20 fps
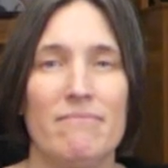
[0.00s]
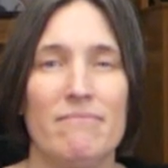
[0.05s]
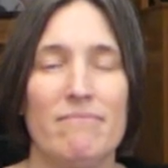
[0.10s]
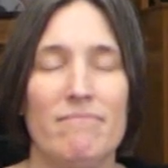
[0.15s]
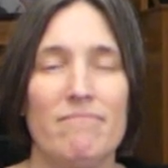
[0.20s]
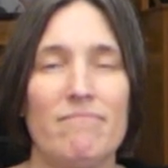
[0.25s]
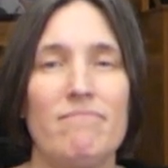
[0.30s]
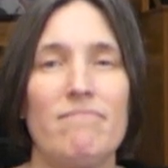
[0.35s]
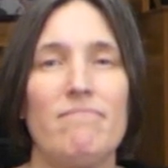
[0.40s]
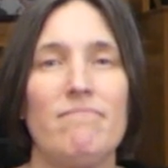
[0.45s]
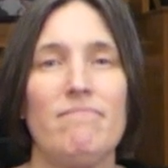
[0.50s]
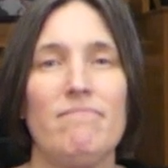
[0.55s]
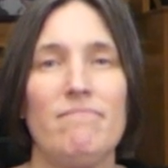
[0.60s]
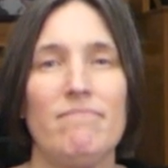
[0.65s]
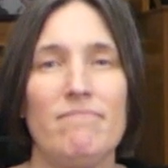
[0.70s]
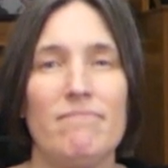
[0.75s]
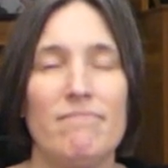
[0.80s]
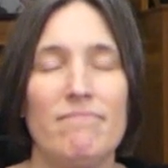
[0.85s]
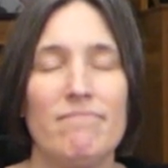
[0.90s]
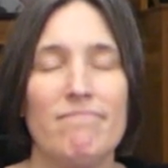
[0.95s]

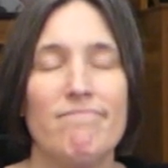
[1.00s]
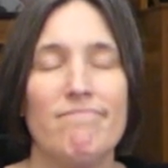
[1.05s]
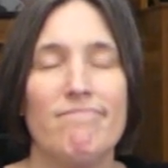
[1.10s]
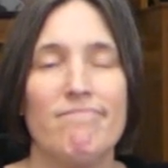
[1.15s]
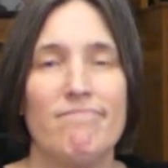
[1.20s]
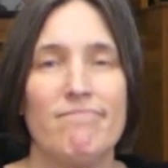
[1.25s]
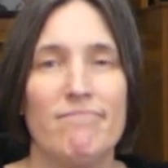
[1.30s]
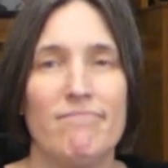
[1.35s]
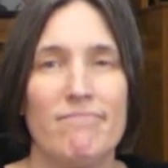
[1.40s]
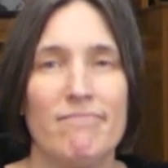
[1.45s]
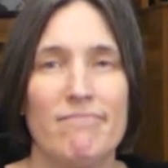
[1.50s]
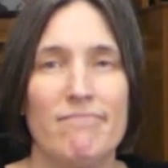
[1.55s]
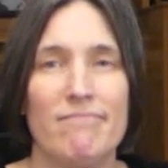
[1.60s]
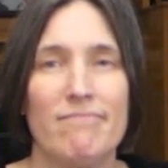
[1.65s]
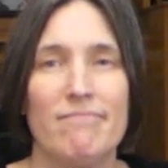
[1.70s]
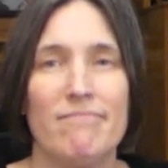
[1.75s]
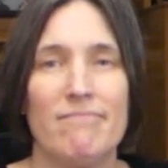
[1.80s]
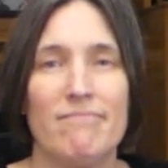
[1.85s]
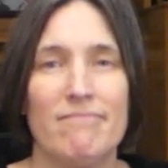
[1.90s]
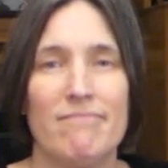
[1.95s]

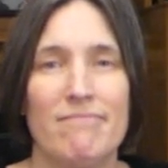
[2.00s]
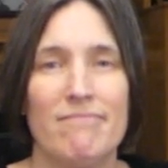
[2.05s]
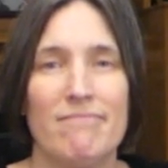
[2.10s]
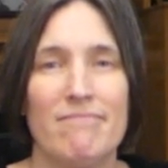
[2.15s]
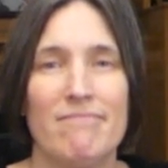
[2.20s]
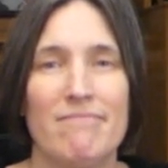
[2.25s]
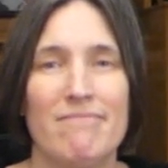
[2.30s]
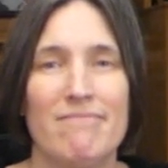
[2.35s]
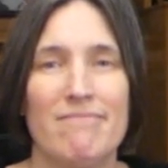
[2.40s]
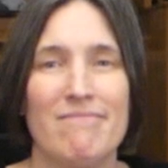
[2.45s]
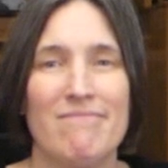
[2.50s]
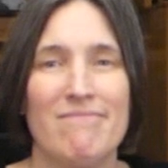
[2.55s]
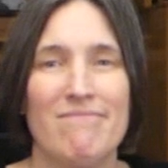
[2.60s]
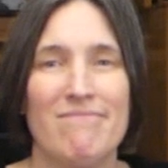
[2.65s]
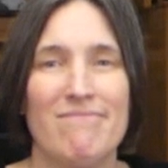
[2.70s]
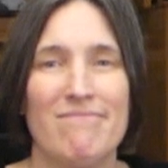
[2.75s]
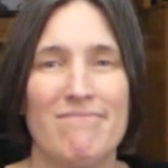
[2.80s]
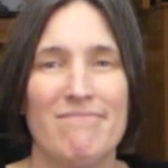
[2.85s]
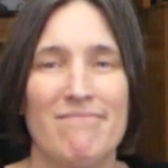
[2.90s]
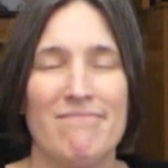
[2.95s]

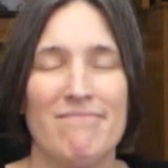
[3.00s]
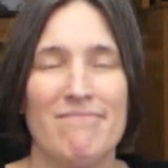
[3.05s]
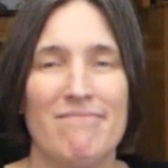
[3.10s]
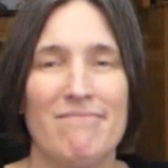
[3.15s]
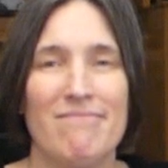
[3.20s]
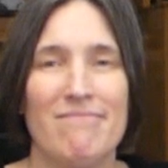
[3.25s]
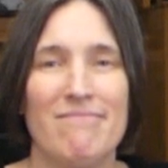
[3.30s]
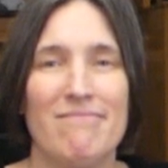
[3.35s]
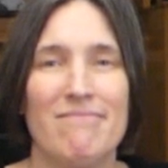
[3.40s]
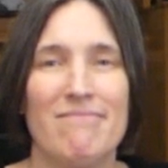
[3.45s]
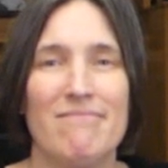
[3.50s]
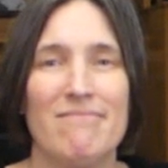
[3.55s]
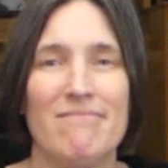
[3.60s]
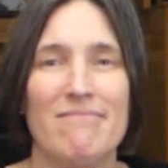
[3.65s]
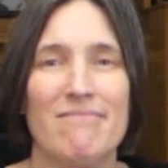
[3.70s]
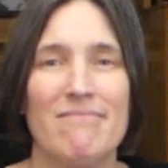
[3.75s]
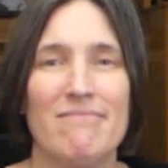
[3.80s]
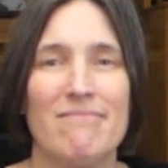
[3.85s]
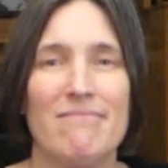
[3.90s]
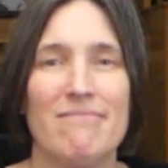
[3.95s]

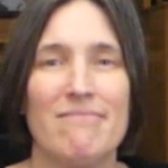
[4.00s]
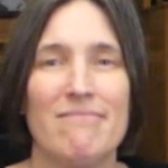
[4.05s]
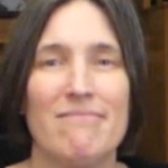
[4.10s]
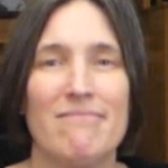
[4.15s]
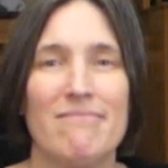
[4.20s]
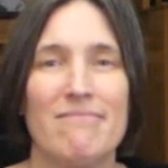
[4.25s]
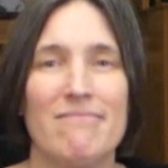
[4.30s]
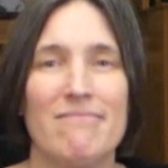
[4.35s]
No words are spoken by the person on screen.